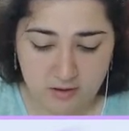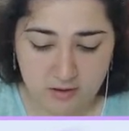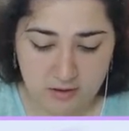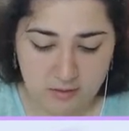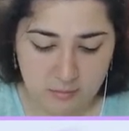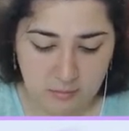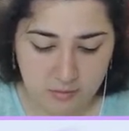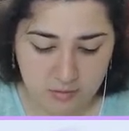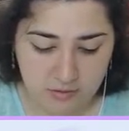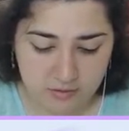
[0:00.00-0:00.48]

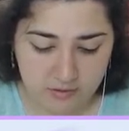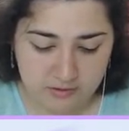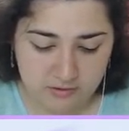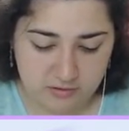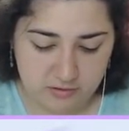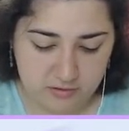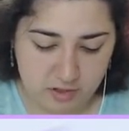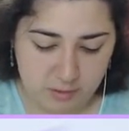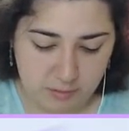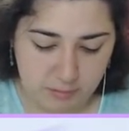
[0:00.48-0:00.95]
poorly
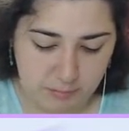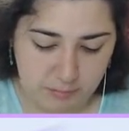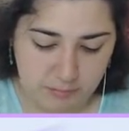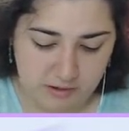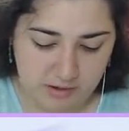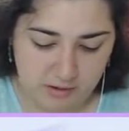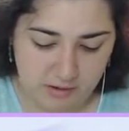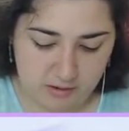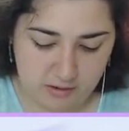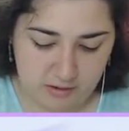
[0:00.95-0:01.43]
did not
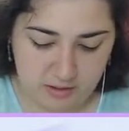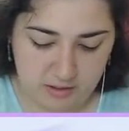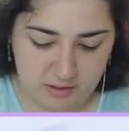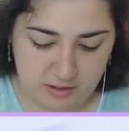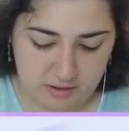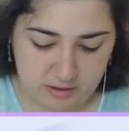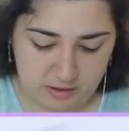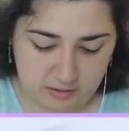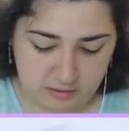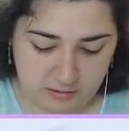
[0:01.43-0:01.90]
prepare
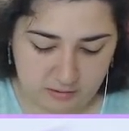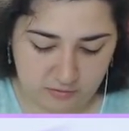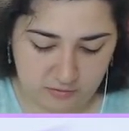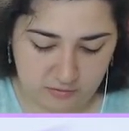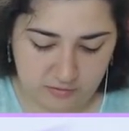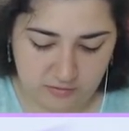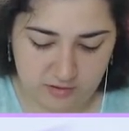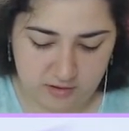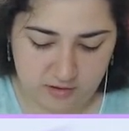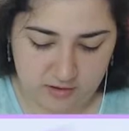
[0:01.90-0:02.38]
any
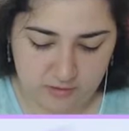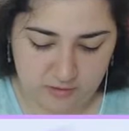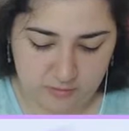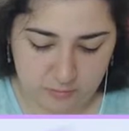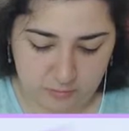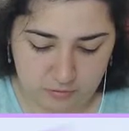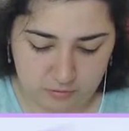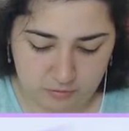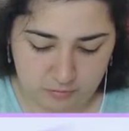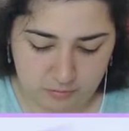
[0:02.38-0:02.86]
status
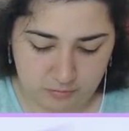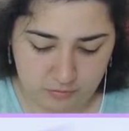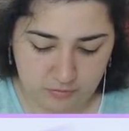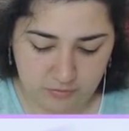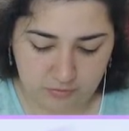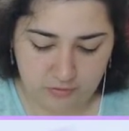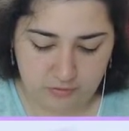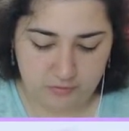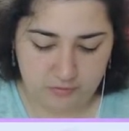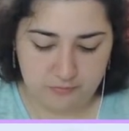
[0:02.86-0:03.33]

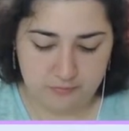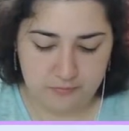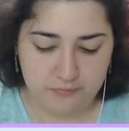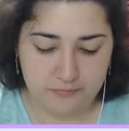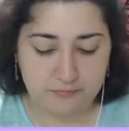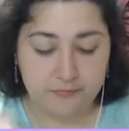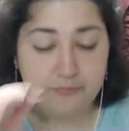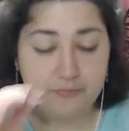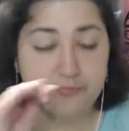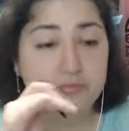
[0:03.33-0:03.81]
moves.
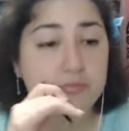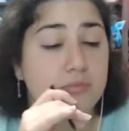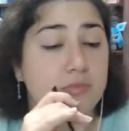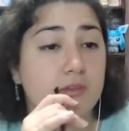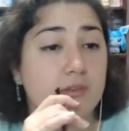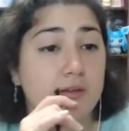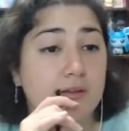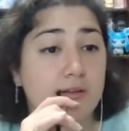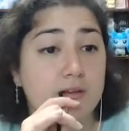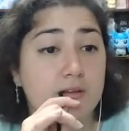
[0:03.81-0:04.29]

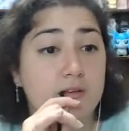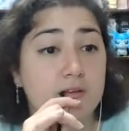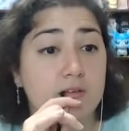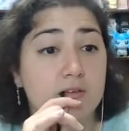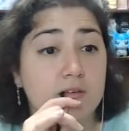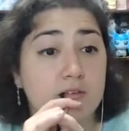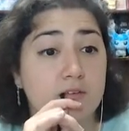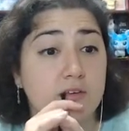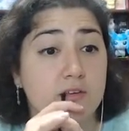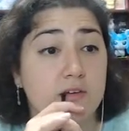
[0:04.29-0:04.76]

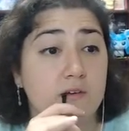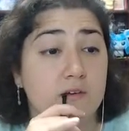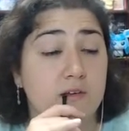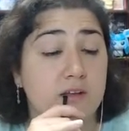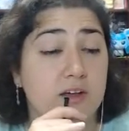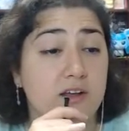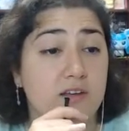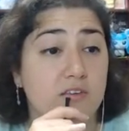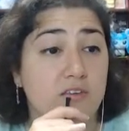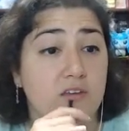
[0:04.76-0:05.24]
So
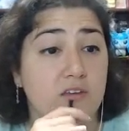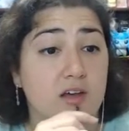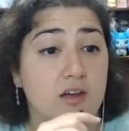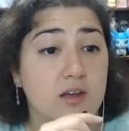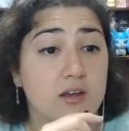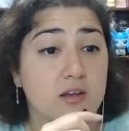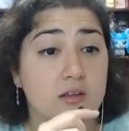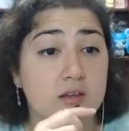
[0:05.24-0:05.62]
that's sad.